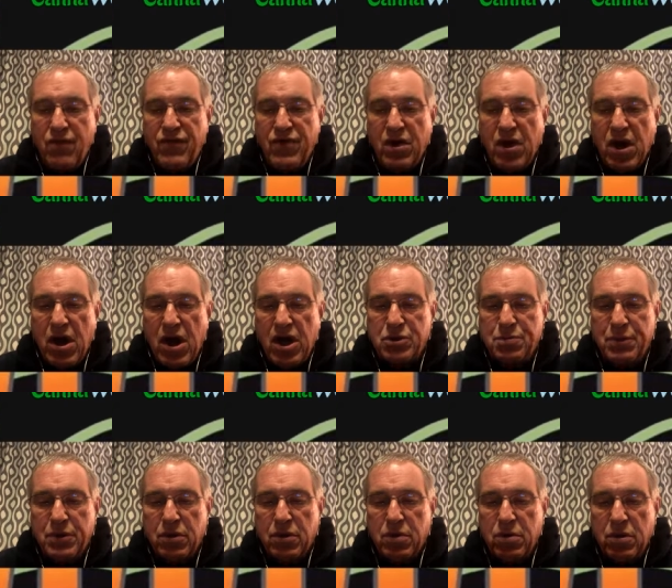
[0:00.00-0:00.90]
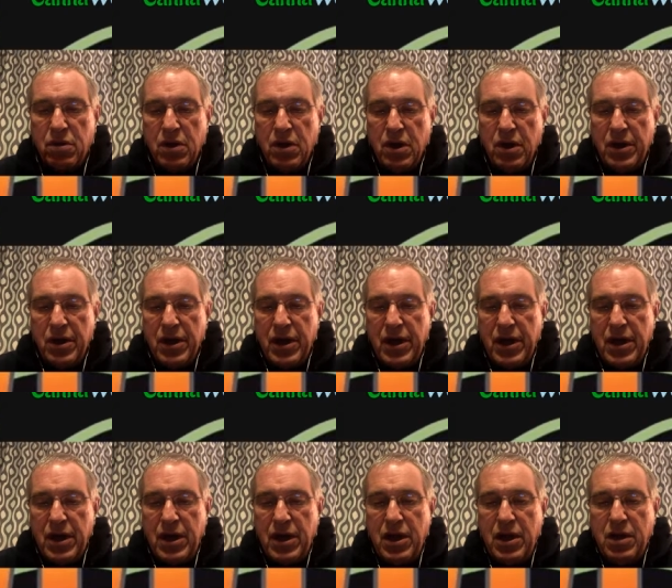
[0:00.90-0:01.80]
Oroville Hospital,
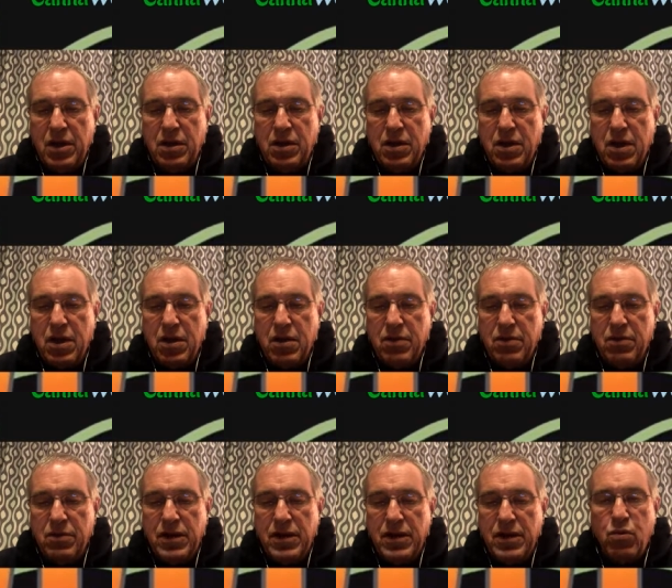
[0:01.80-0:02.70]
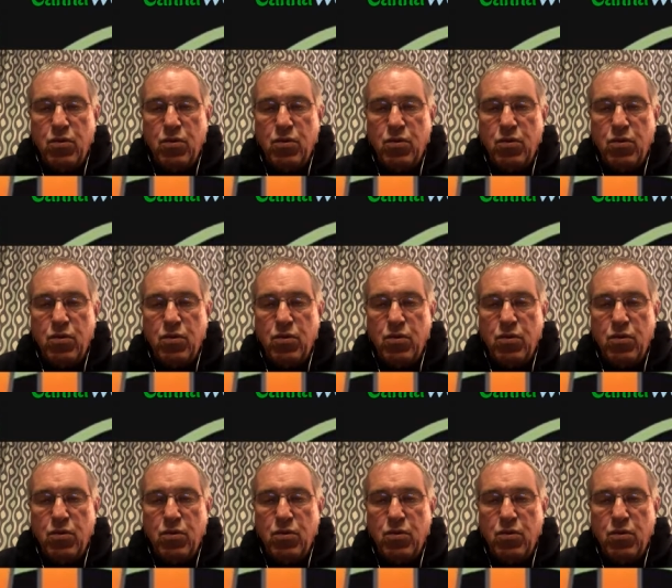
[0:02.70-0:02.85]
and